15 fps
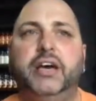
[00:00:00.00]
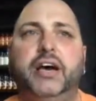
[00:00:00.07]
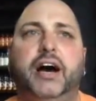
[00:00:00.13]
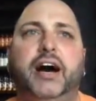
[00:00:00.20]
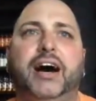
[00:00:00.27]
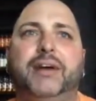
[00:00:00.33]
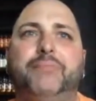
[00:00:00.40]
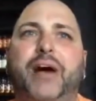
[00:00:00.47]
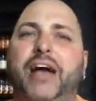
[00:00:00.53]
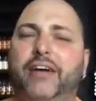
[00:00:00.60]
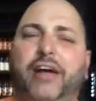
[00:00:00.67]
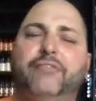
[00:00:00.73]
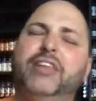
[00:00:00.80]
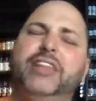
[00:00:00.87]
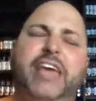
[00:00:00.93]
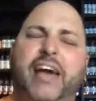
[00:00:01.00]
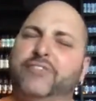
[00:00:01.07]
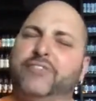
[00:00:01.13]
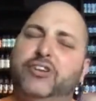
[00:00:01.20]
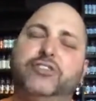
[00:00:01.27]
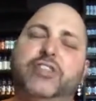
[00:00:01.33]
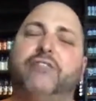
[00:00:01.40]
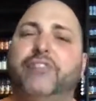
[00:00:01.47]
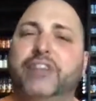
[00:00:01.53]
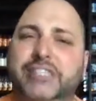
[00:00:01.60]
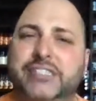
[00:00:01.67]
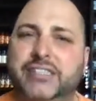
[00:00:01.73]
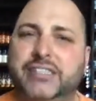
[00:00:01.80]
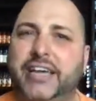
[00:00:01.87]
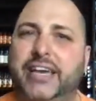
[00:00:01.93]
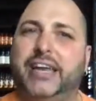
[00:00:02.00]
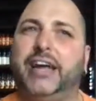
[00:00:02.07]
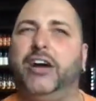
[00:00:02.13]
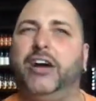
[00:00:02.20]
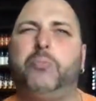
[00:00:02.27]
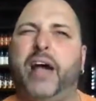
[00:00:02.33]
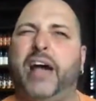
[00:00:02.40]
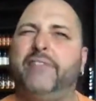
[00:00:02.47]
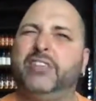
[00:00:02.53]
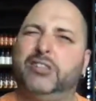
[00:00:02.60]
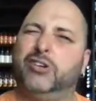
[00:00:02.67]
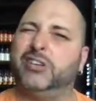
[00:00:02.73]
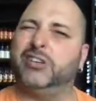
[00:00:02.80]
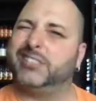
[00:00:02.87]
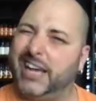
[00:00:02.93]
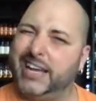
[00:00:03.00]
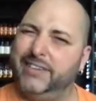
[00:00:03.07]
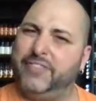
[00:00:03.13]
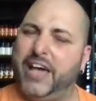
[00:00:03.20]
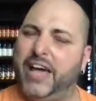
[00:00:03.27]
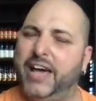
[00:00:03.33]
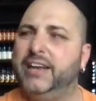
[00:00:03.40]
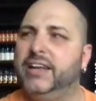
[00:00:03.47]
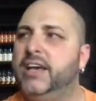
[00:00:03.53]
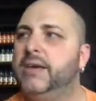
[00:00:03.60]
Um, I, I really haven't heard that recently, and I hope I haven't lost sight of that.